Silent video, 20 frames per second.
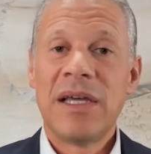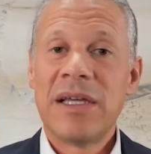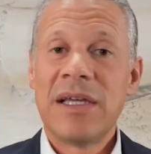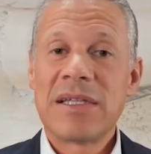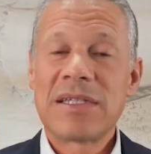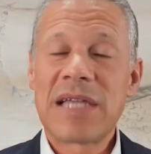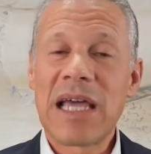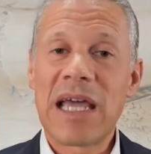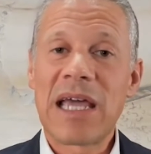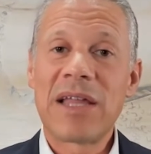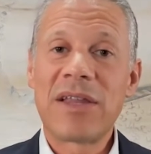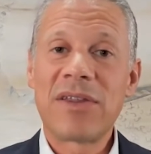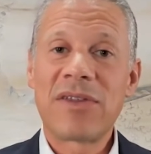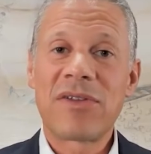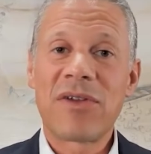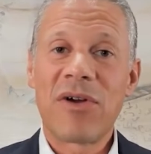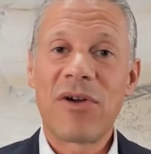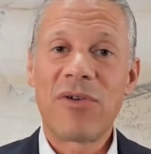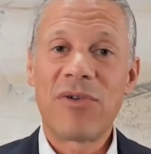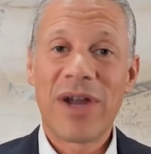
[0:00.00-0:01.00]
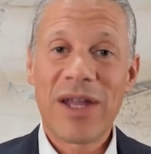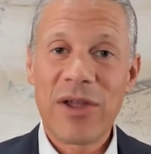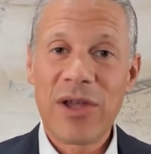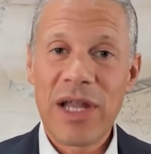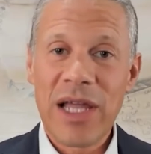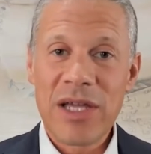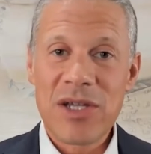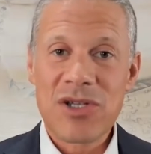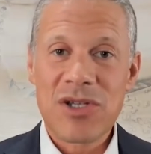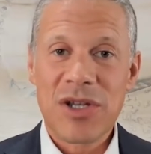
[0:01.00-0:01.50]
Second,
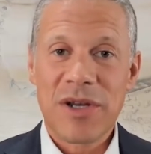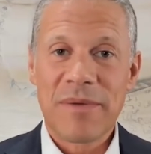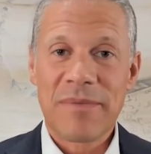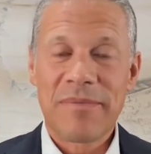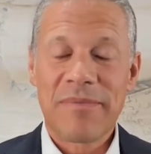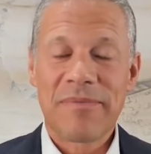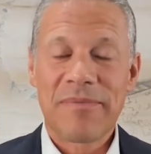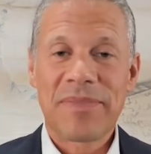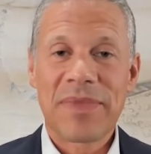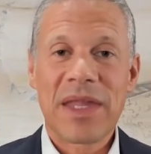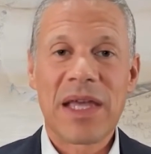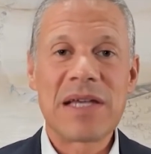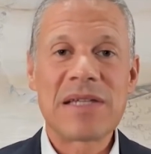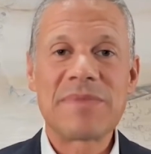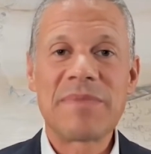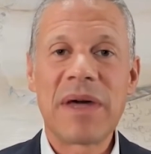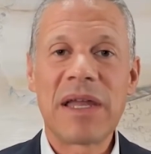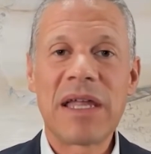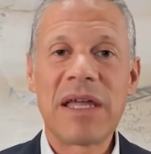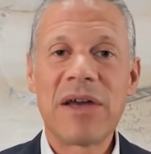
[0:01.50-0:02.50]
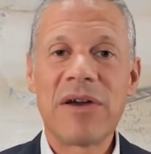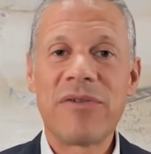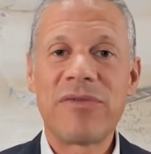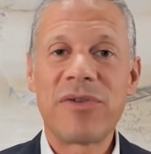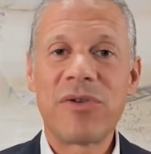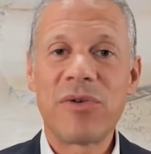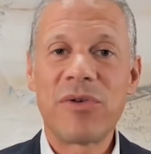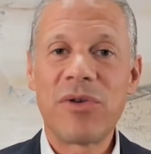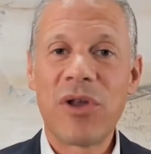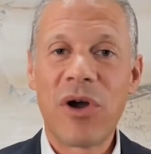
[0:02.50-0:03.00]
regulation. As many of
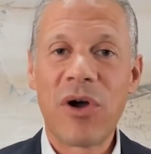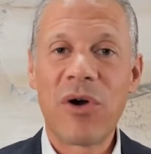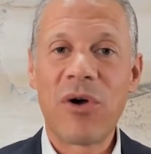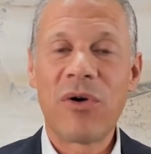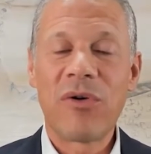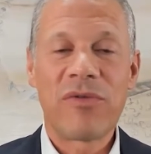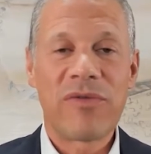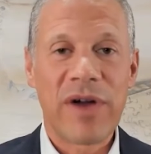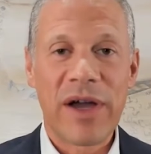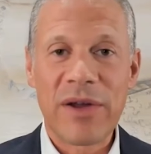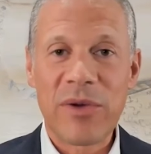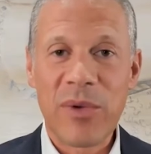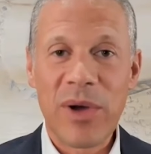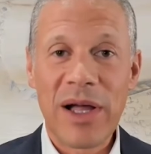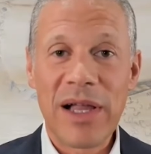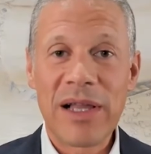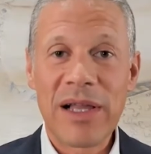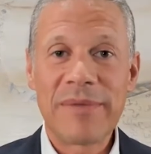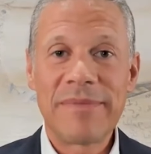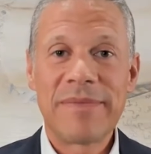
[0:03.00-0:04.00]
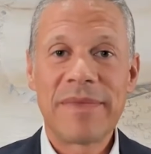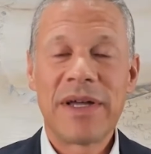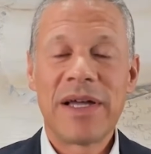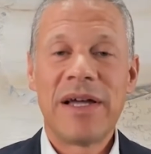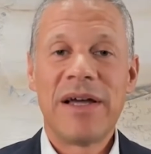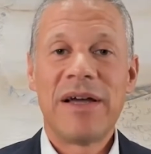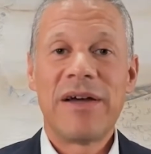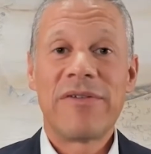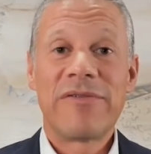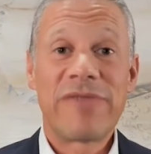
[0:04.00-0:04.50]
you know fine well,
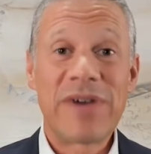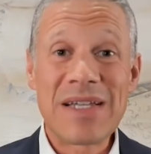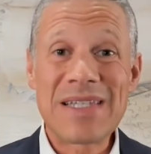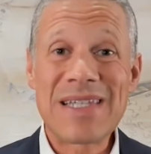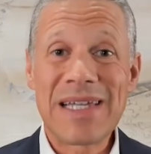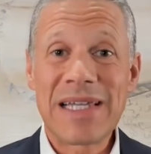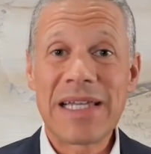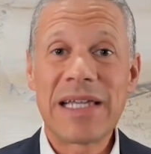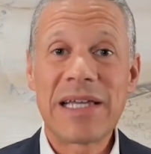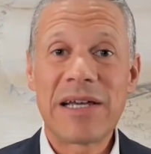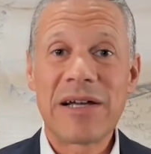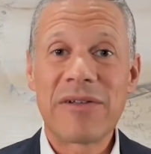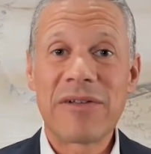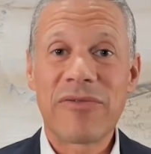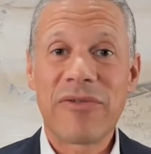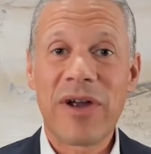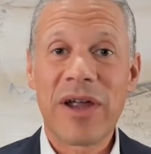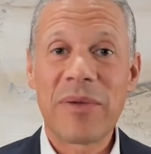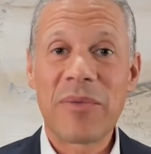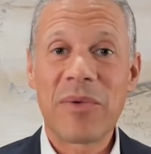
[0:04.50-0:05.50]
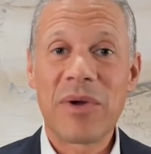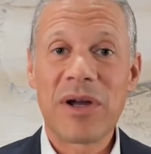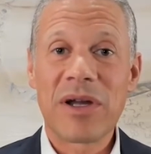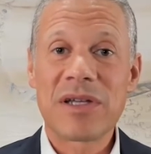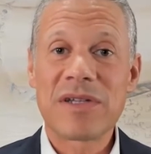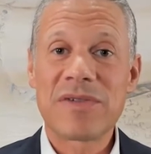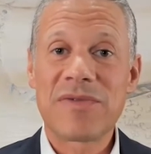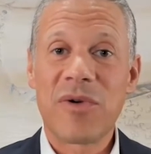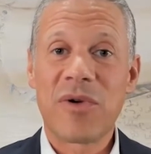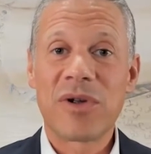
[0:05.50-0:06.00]
fuzzy legal
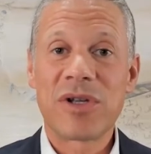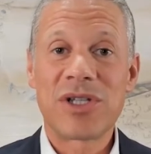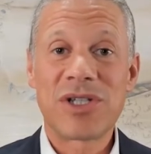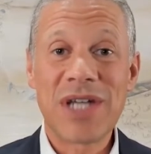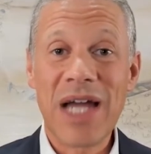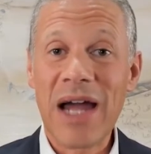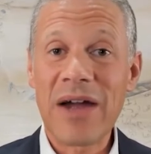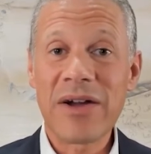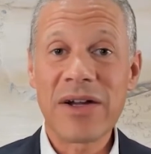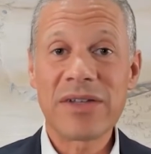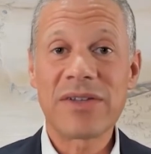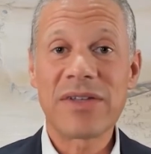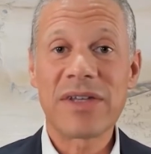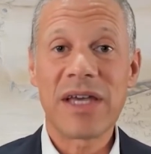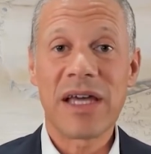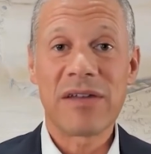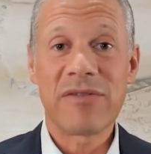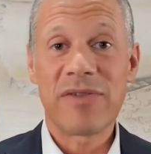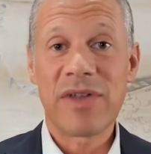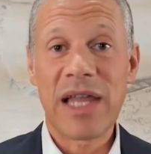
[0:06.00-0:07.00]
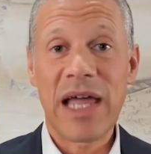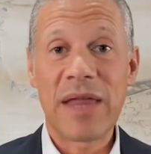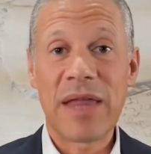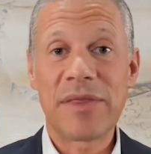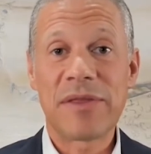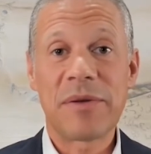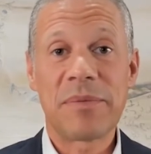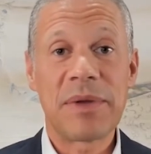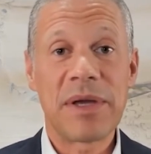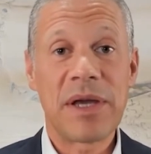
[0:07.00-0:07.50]
frameworks for charity and
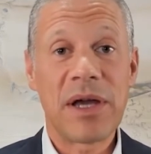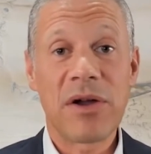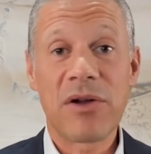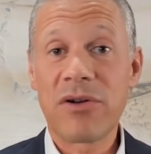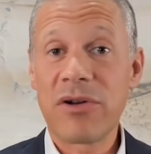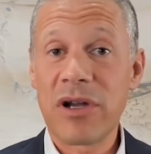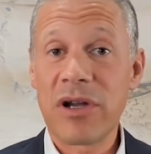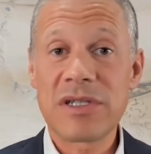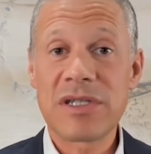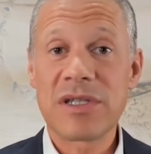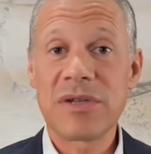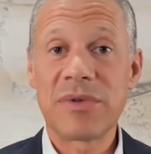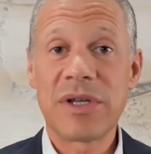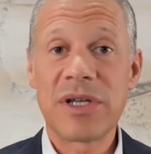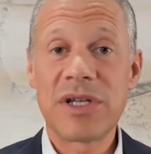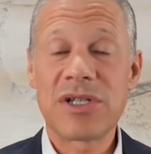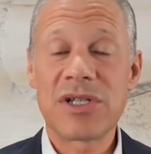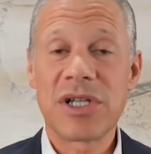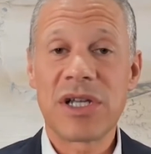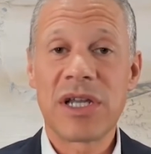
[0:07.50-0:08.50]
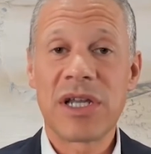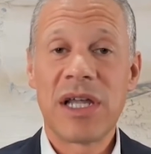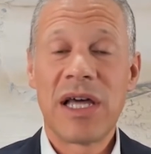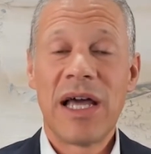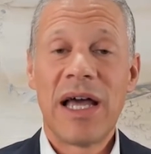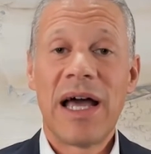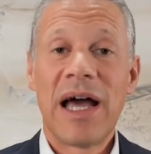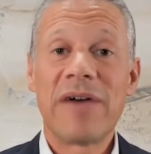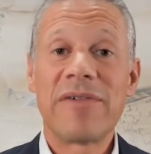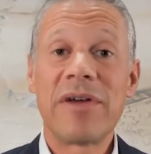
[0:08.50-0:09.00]
philanthropy across the region
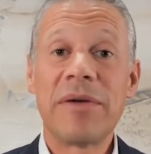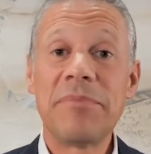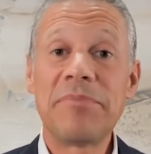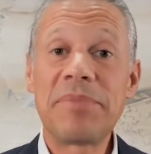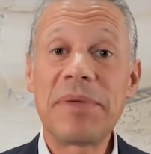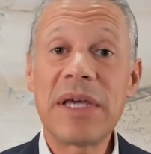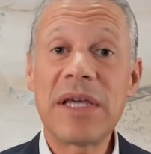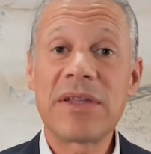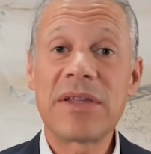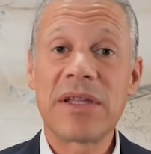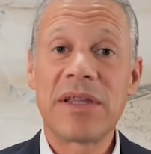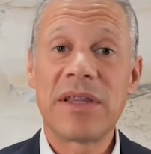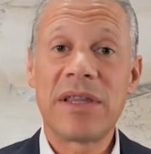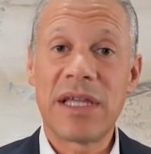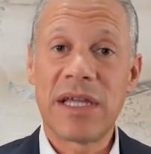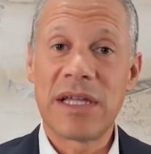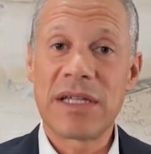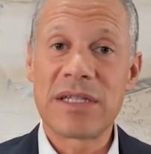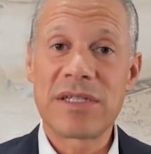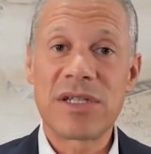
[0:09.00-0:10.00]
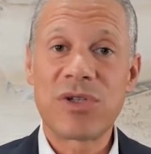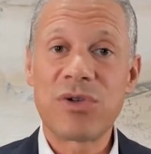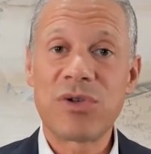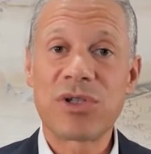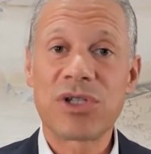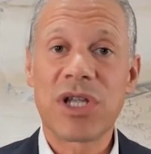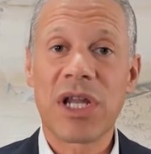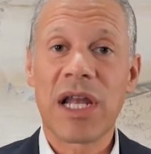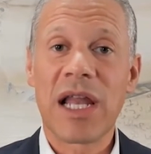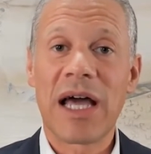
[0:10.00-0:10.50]
have impeded the
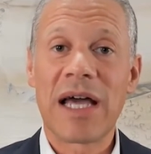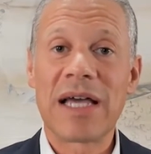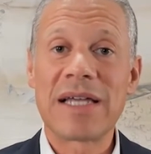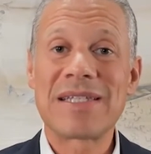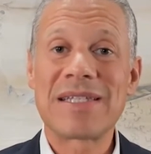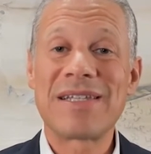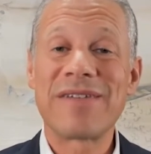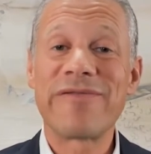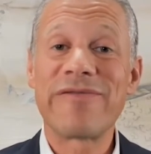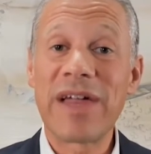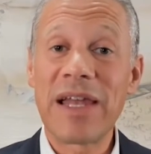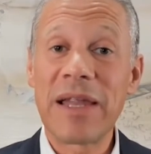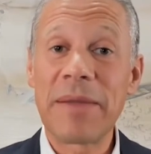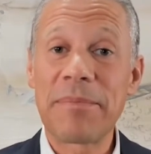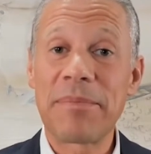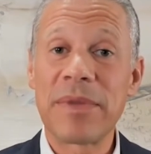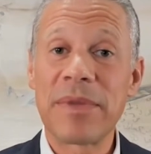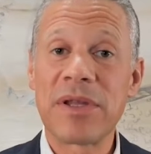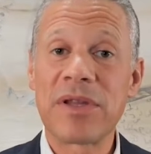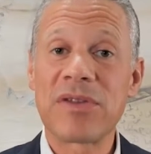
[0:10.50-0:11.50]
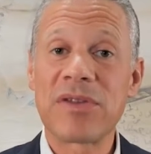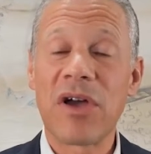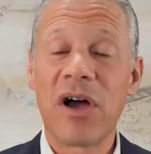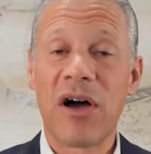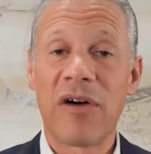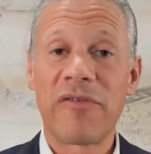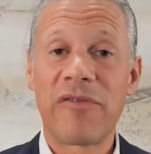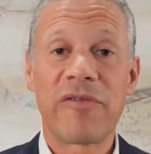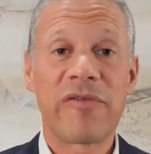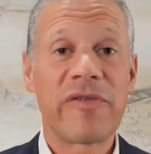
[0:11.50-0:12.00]
institutionalized development
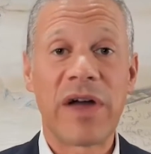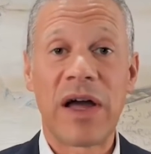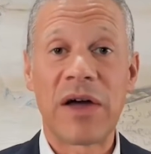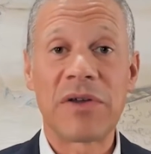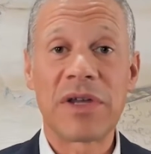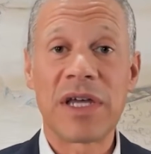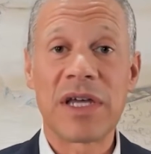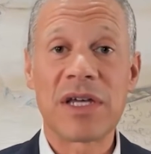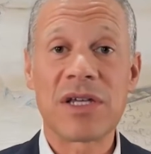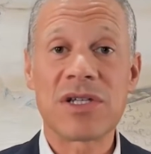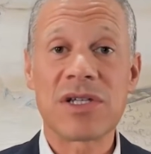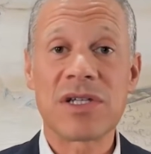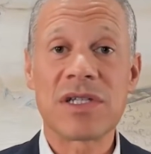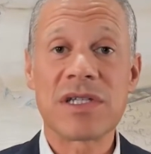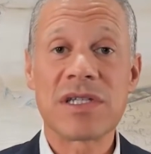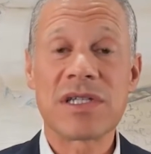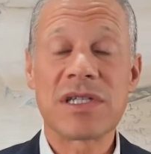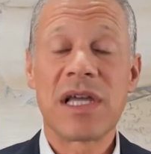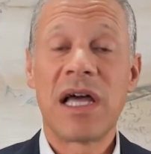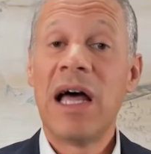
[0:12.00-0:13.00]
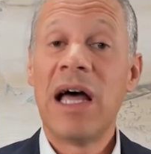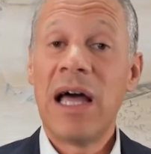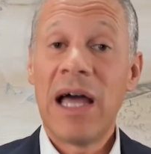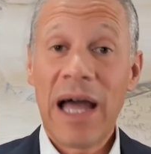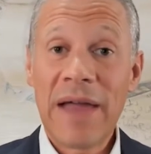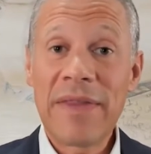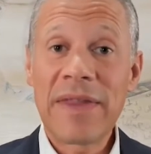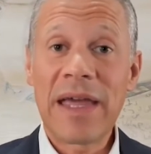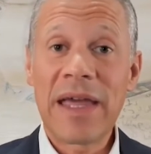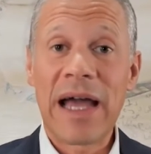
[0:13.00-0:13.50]
of foundations
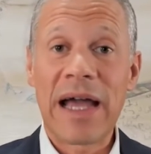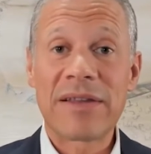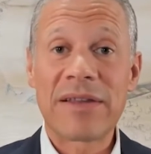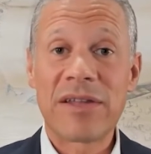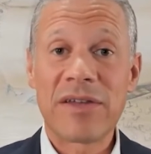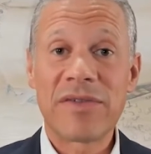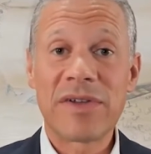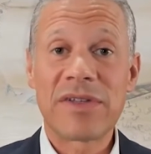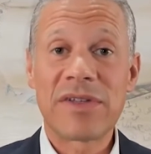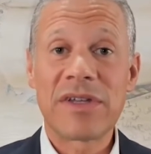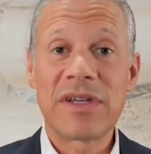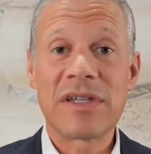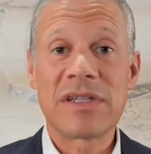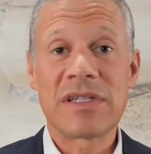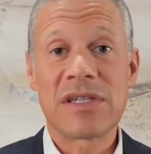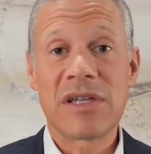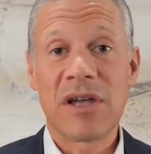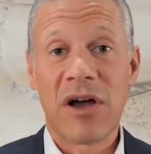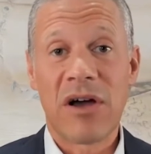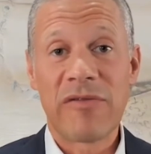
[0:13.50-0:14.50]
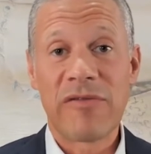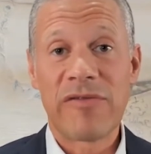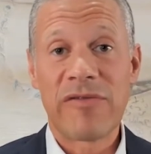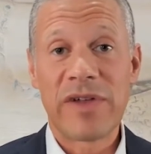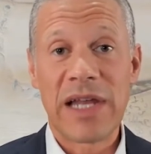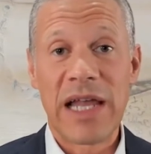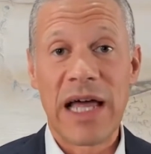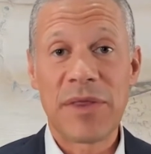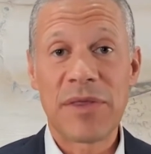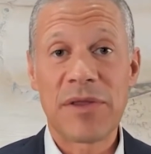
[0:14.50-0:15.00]
and the activities of
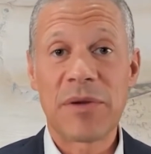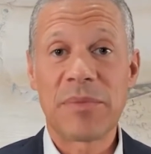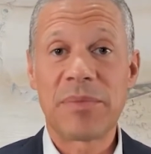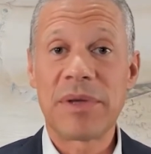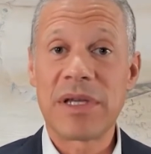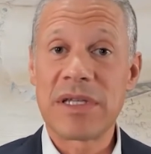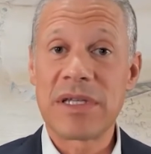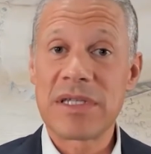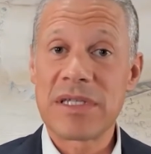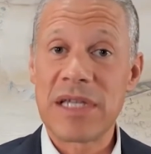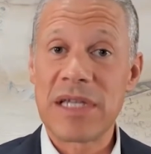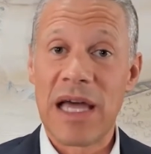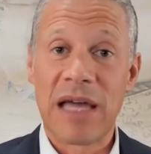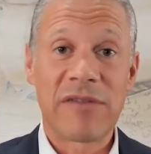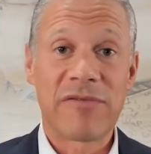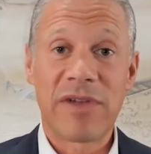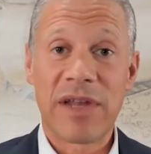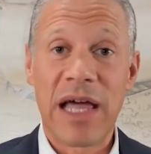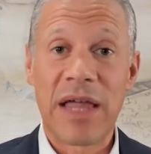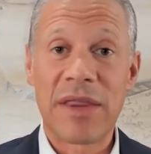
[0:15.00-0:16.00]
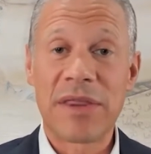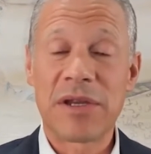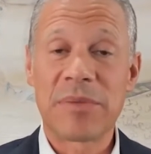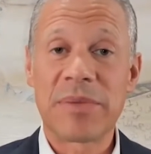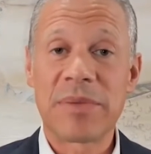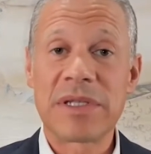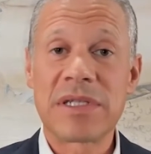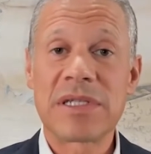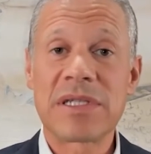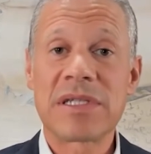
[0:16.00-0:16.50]
philanthropies and
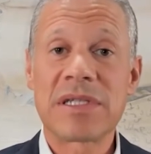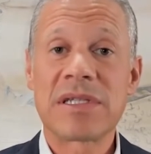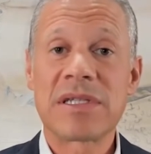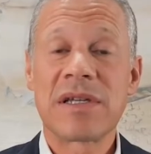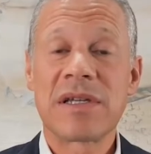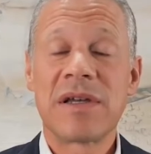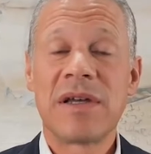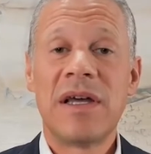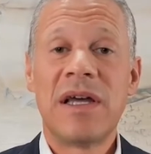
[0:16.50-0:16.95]
philanthropists.